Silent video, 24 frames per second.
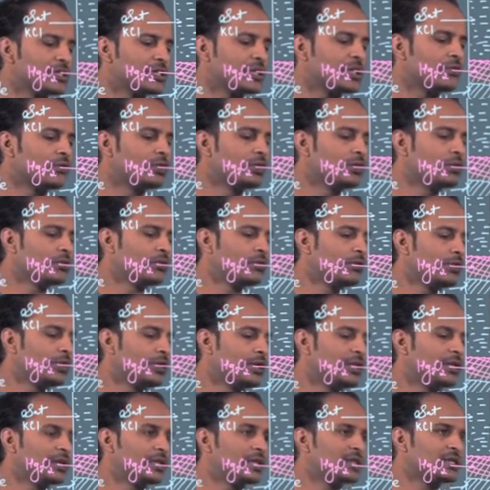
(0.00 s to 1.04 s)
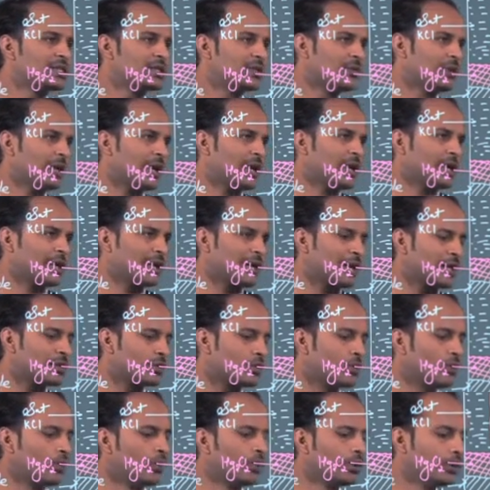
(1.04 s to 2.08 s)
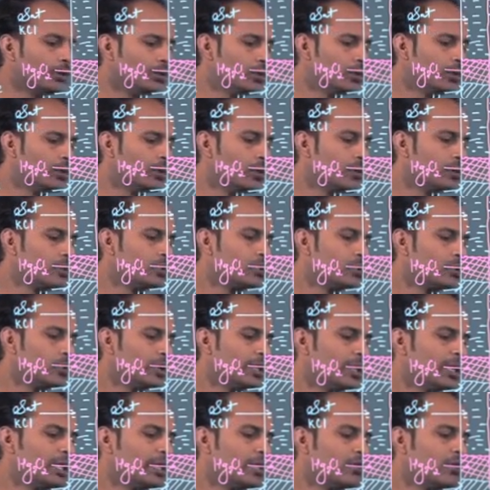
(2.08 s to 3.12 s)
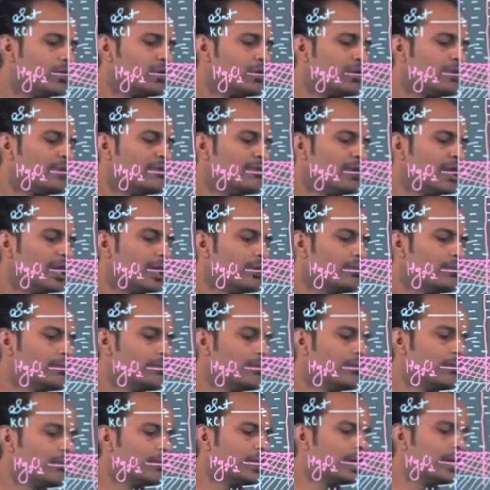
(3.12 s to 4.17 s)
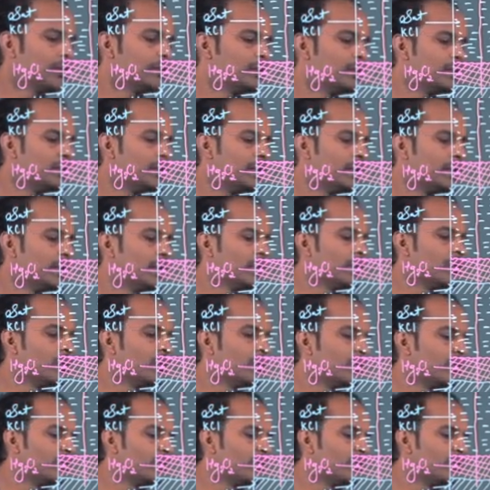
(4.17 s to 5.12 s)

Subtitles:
equal to, let it is a cathode, so E naught of M minus E naught